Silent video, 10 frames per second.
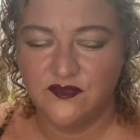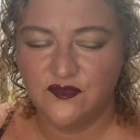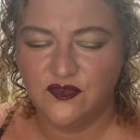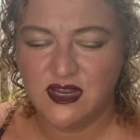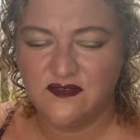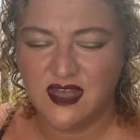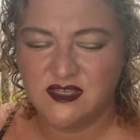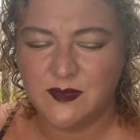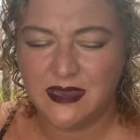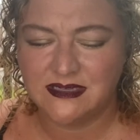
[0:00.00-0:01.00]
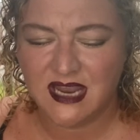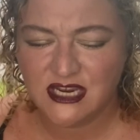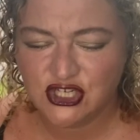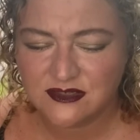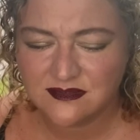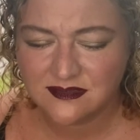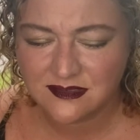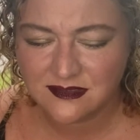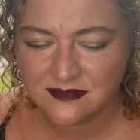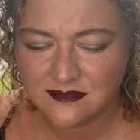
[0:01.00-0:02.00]
free of
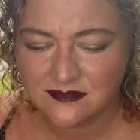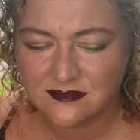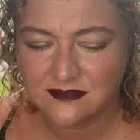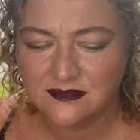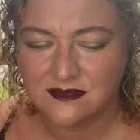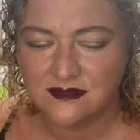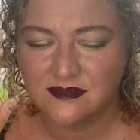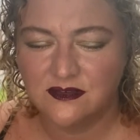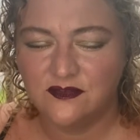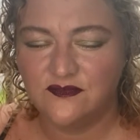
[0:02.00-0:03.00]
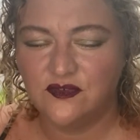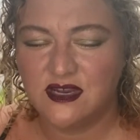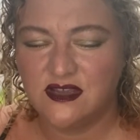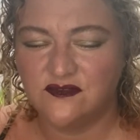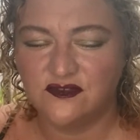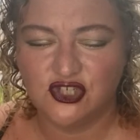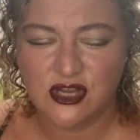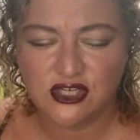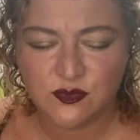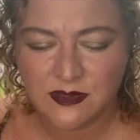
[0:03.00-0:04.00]
expectations, free of
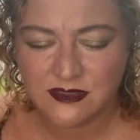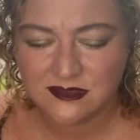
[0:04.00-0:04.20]
judgment,